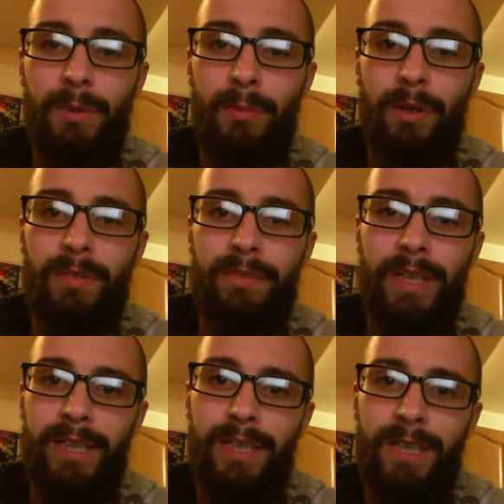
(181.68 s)
bottle of
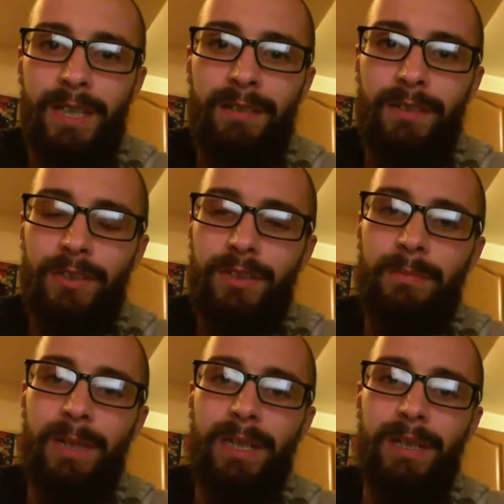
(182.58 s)
nicotine just to
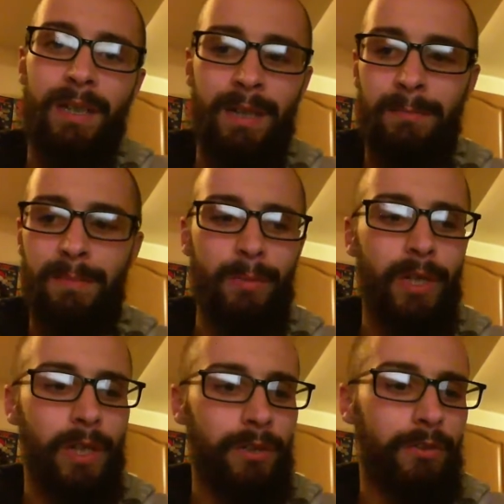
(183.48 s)
make maybe
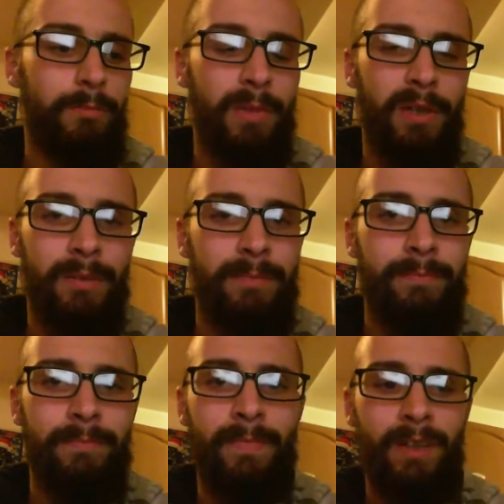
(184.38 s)
100 ml
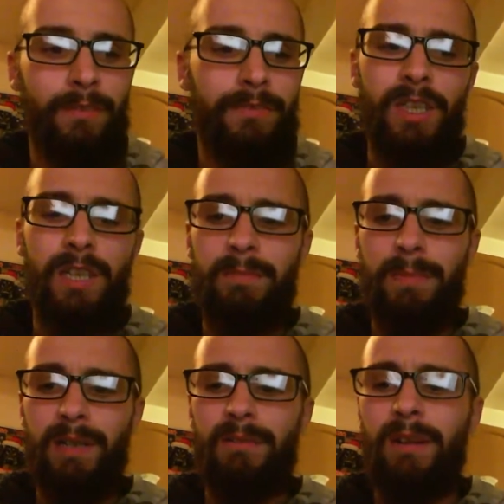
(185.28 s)
of 6
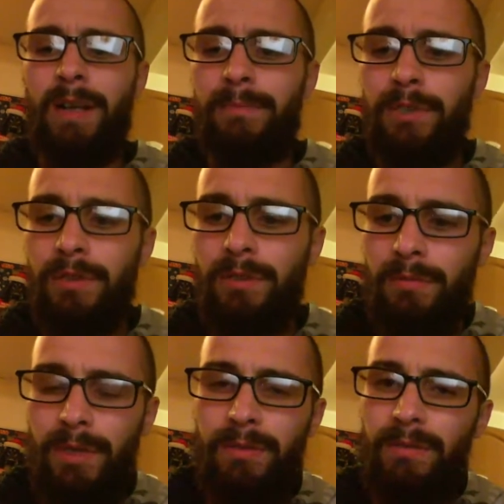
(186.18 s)
milligram juice,
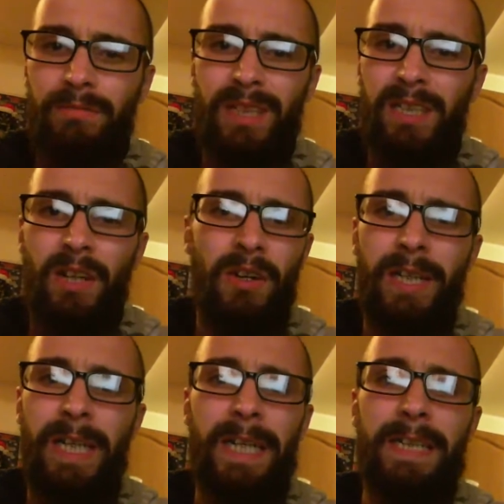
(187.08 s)
which needs
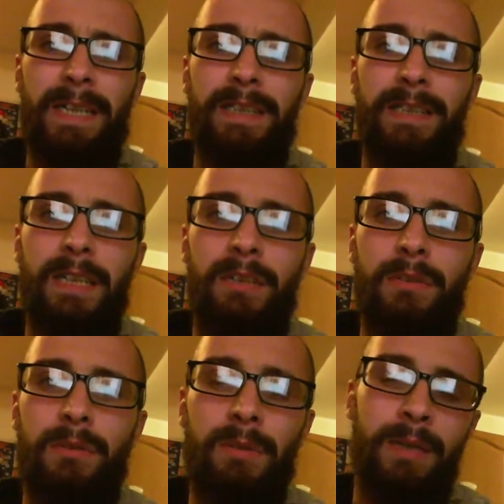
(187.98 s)
hardly any nicotine at
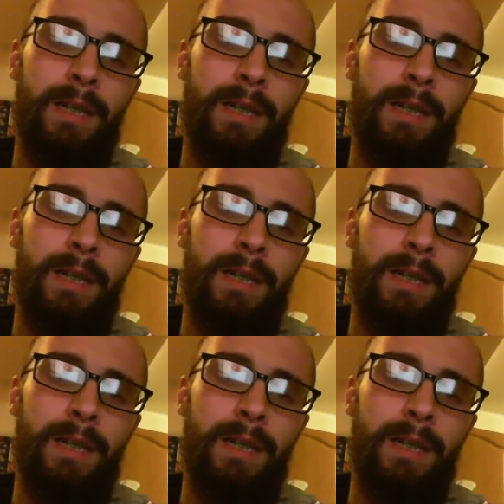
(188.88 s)
all.